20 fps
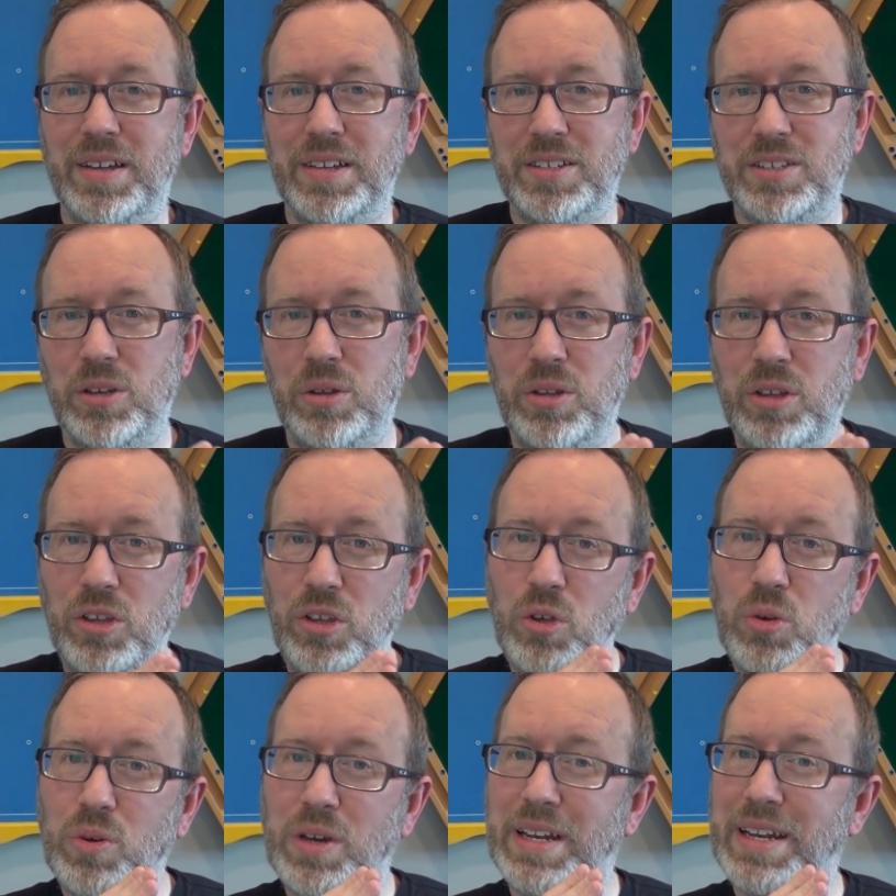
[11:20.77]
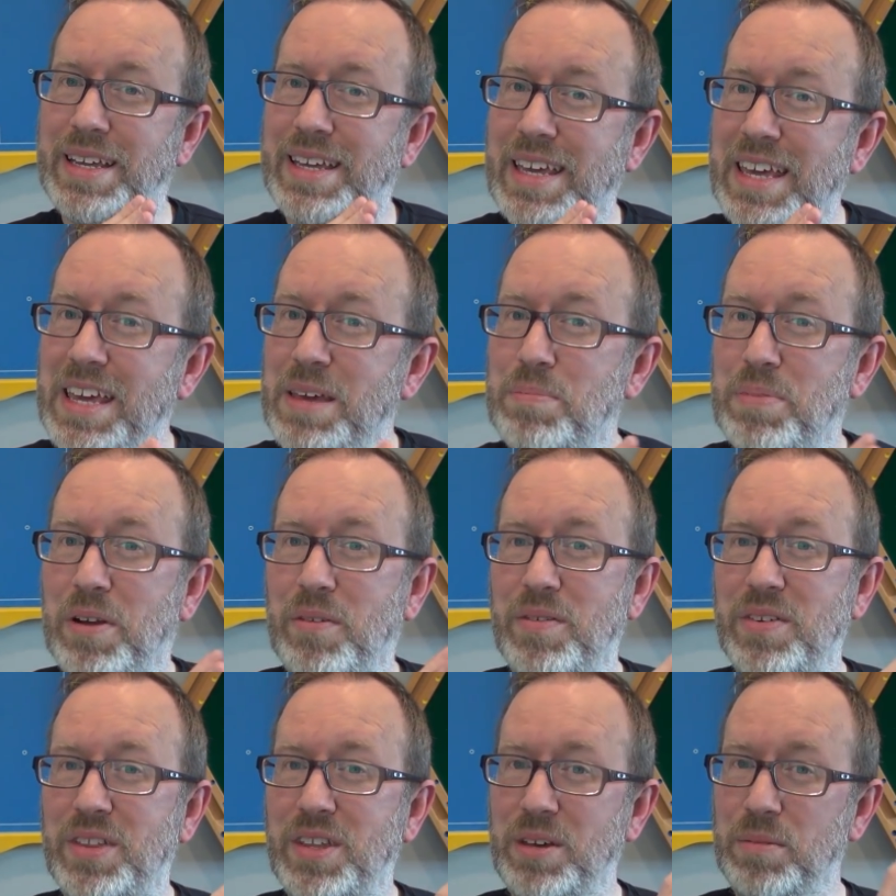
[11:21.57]
so that you can keep
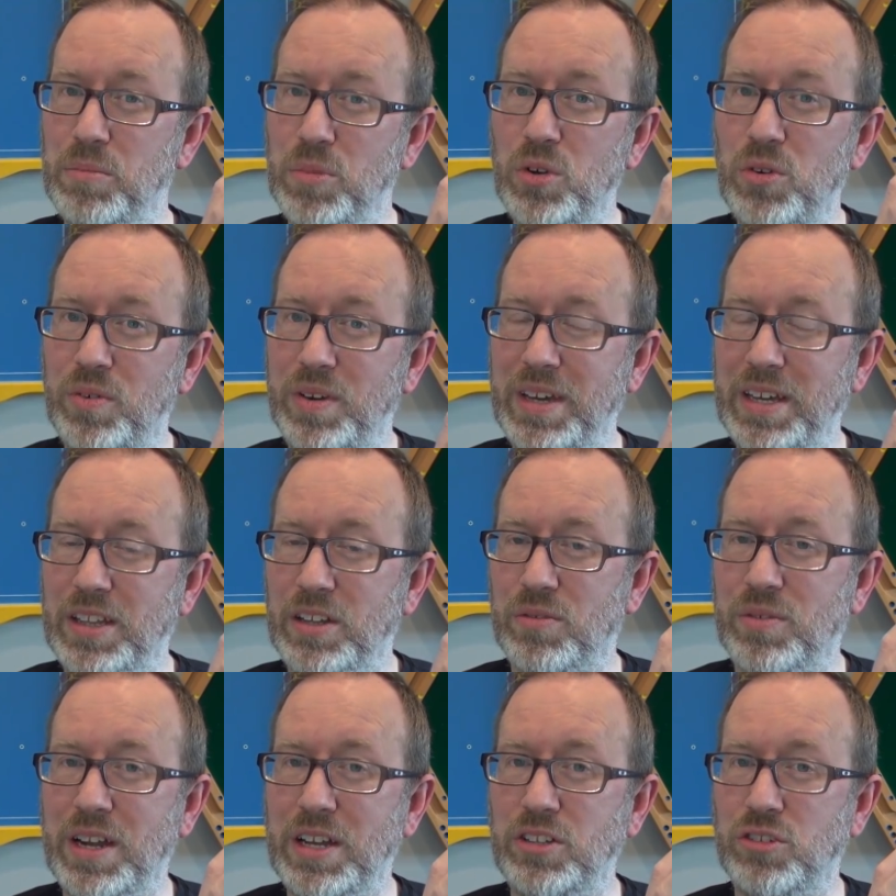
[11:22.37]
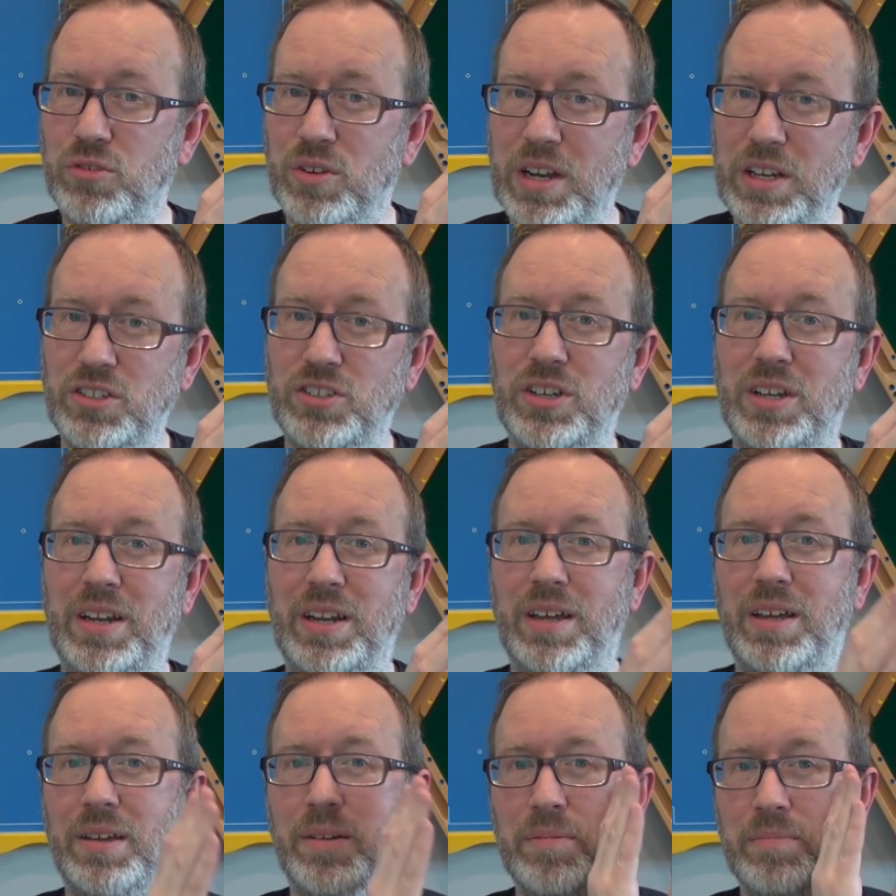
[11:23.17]
everything moving in the right
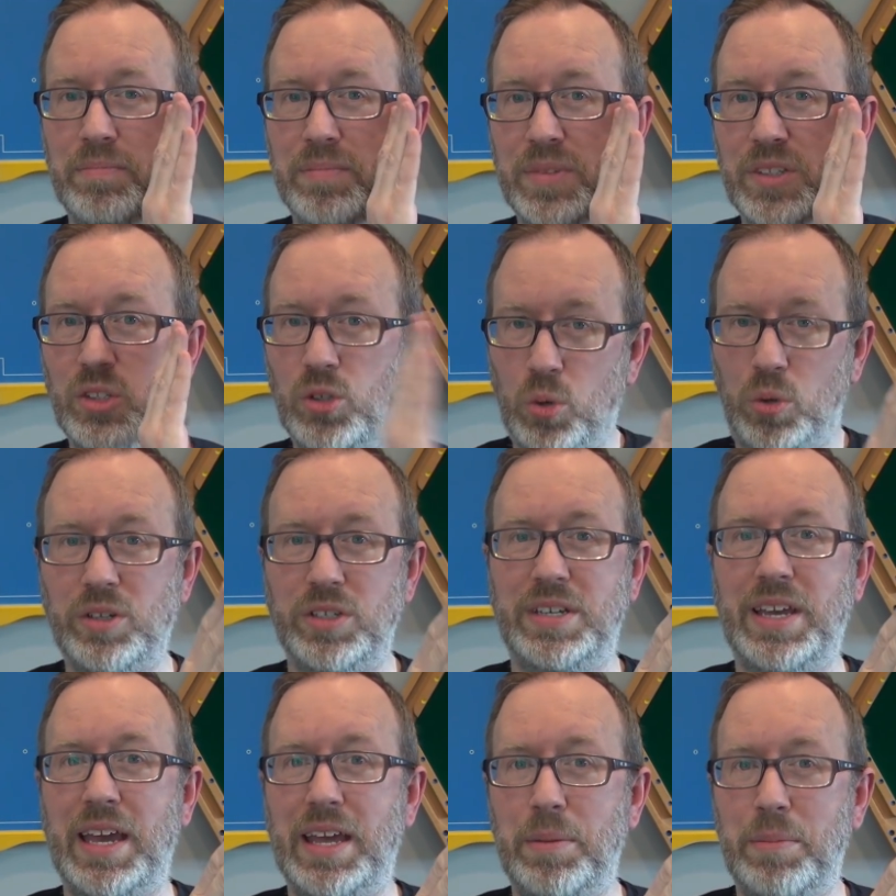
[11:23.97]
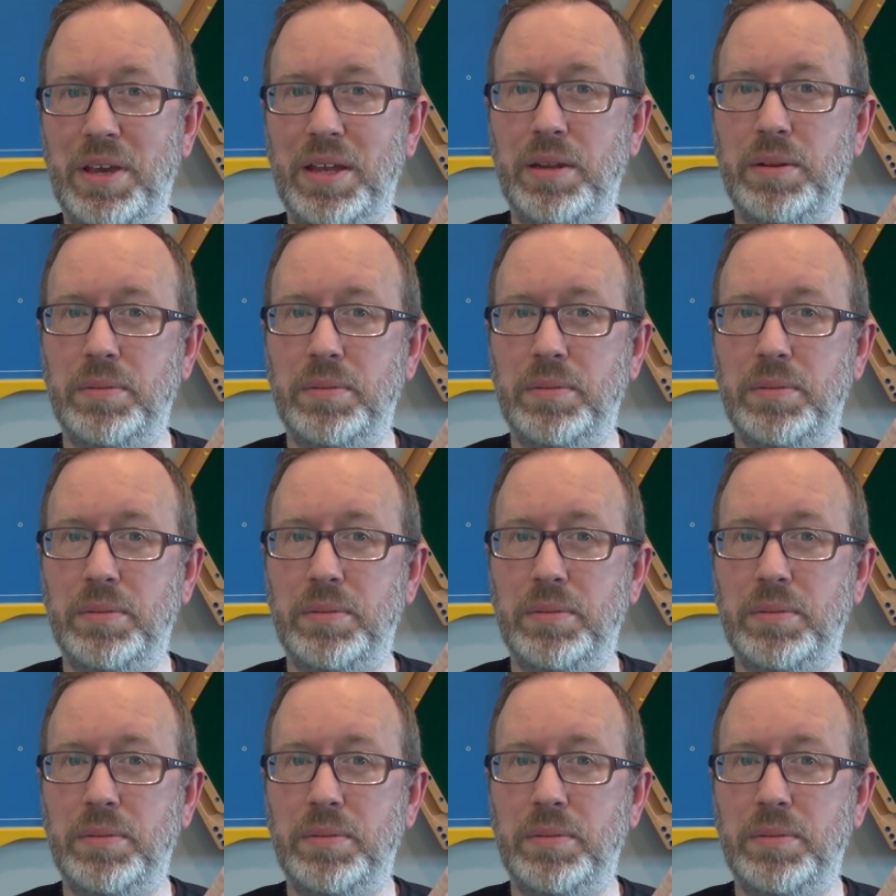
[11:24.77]
direction towards Ganymede.